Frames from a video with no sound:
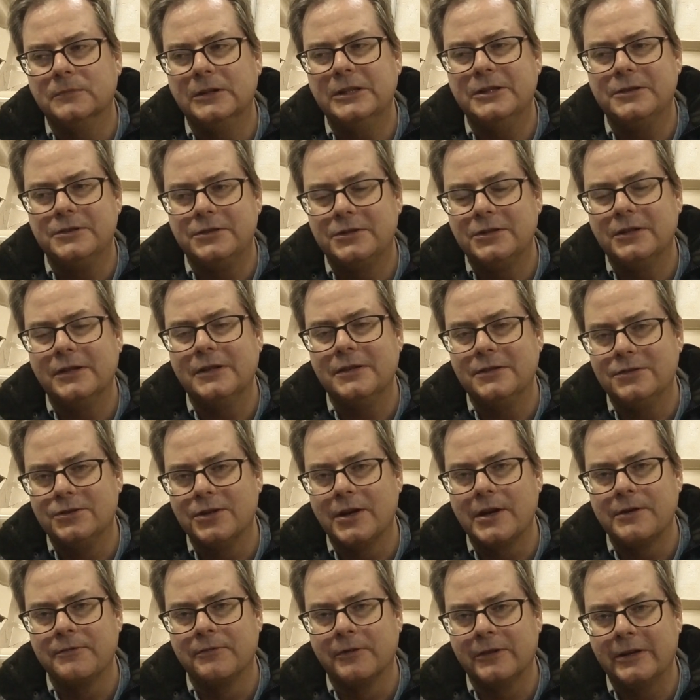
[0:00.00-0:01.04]
in
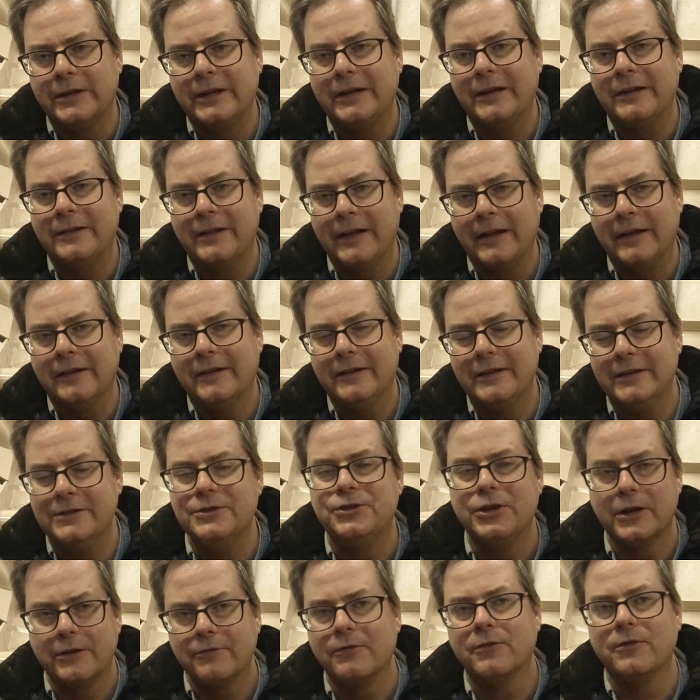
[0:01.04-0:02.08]
general,
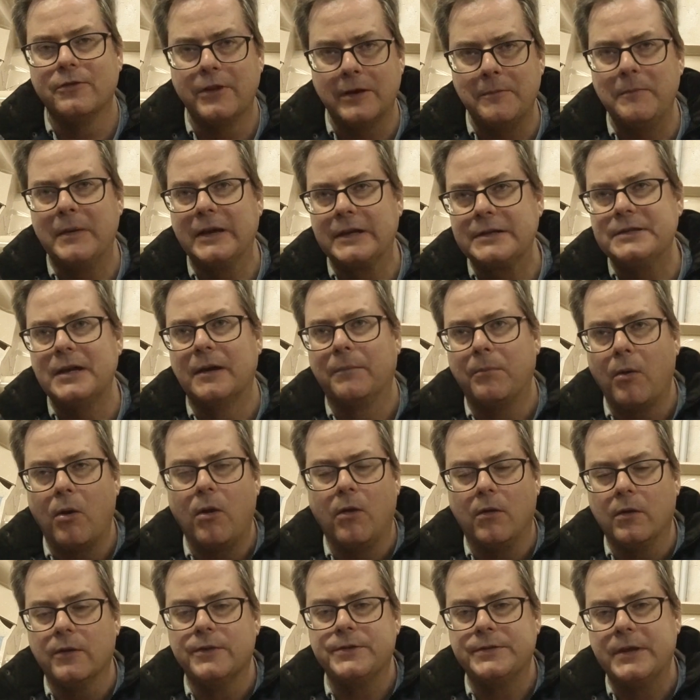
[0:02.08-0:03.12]
they mix up
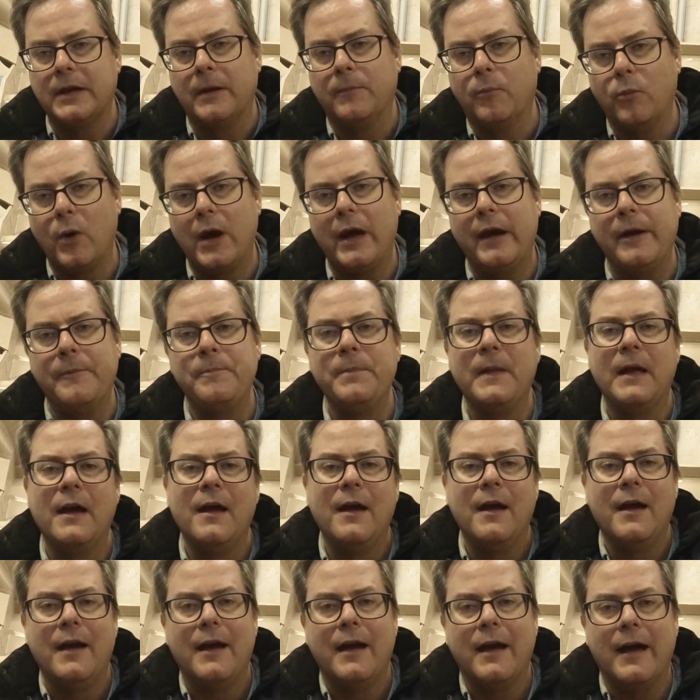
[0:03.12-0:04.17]
all the same way.
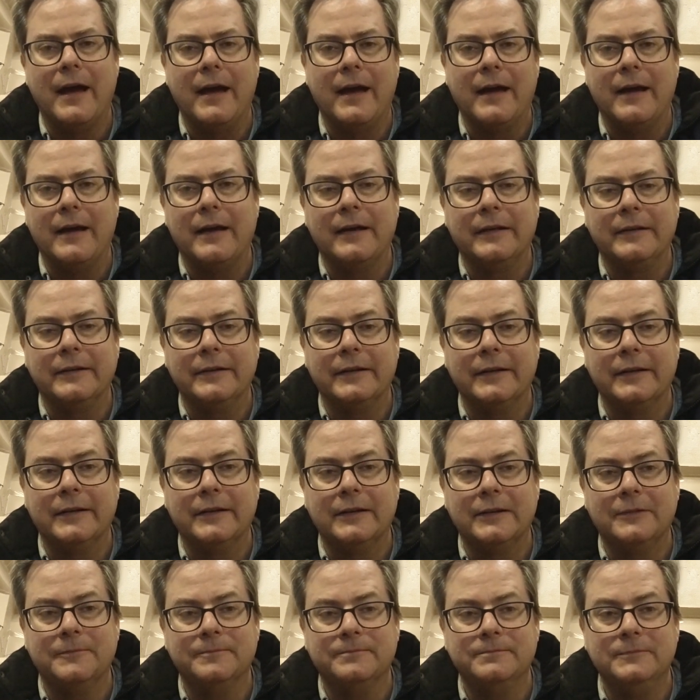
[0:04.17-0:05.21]
And
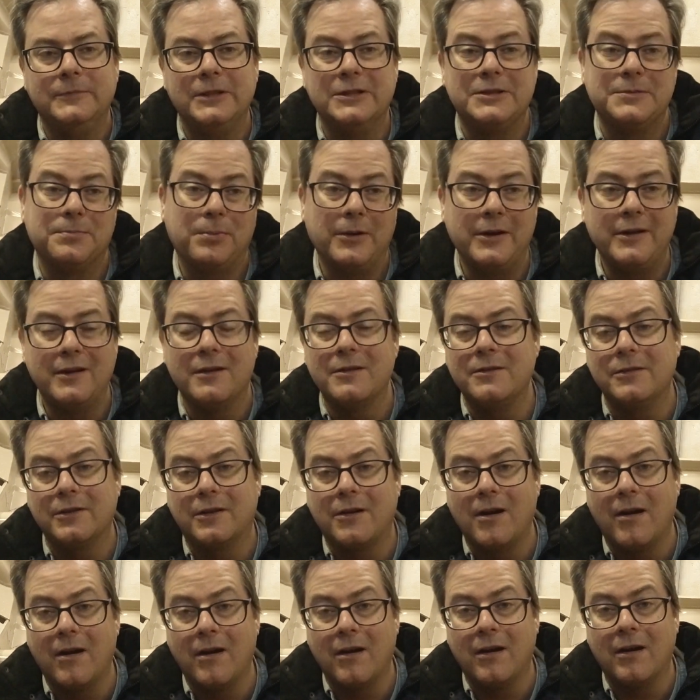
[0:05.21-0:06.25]
you spray it on your
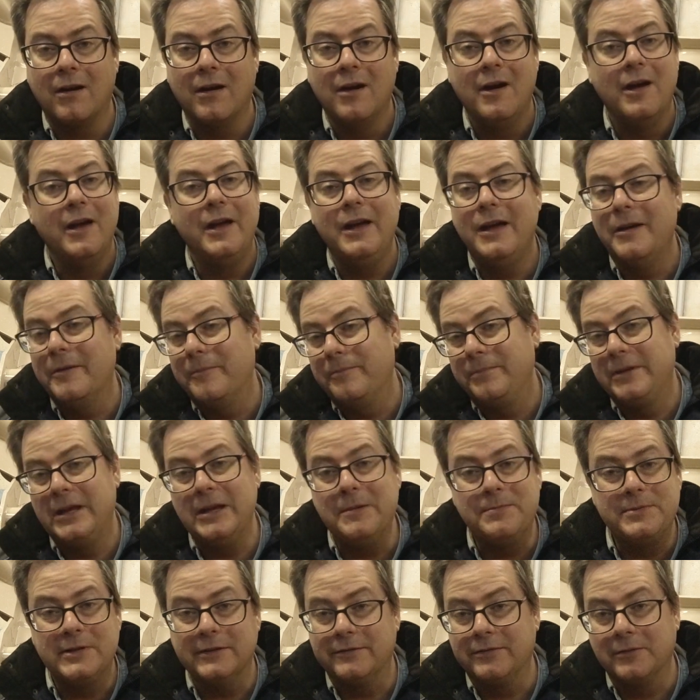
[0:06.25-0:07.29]
car, it
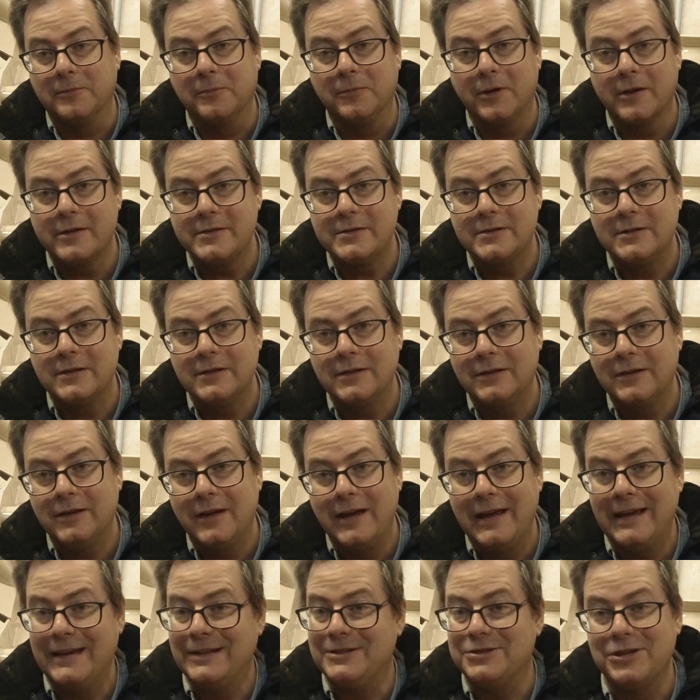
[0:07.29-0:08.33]
keeps it from
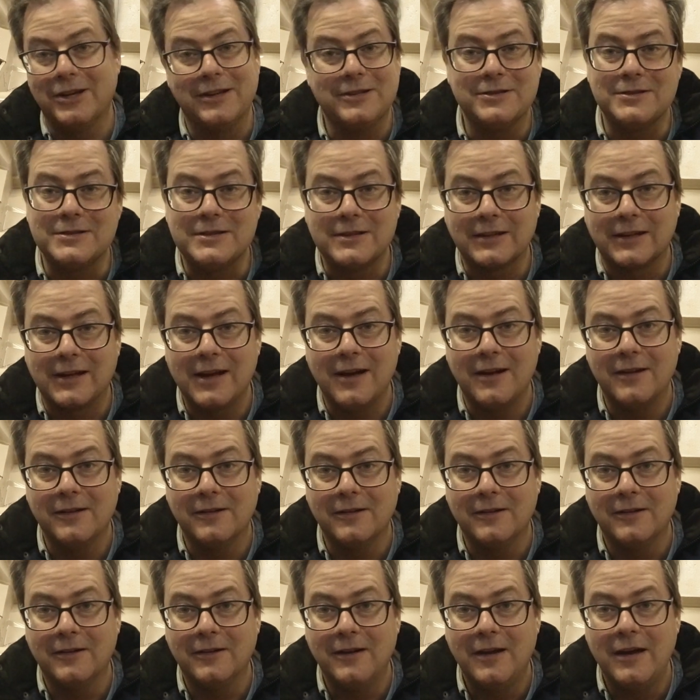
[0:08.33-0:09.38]
rusting, it changes the
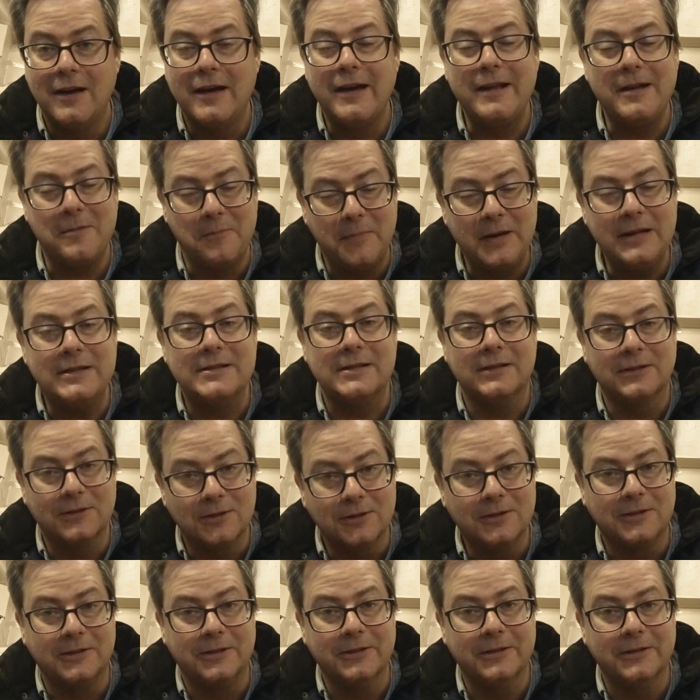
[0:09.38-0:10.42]
color, and it makes it
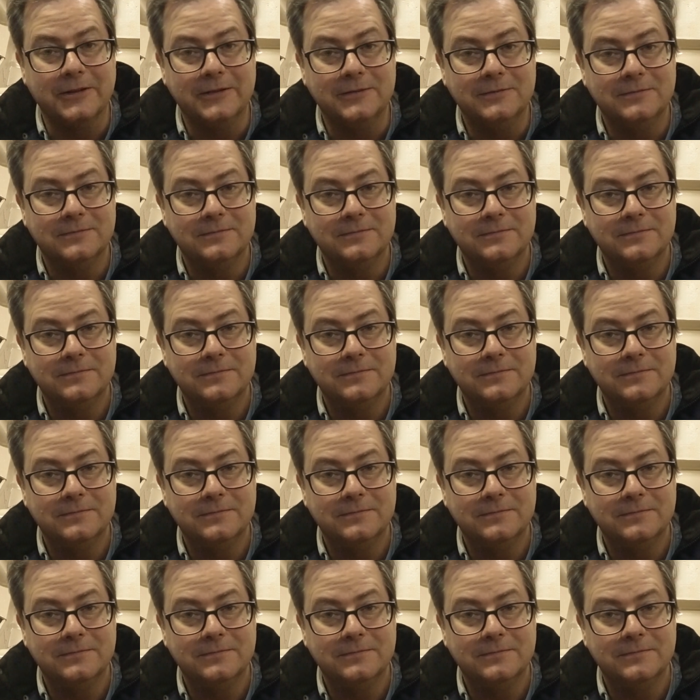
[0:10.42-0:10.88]
look good.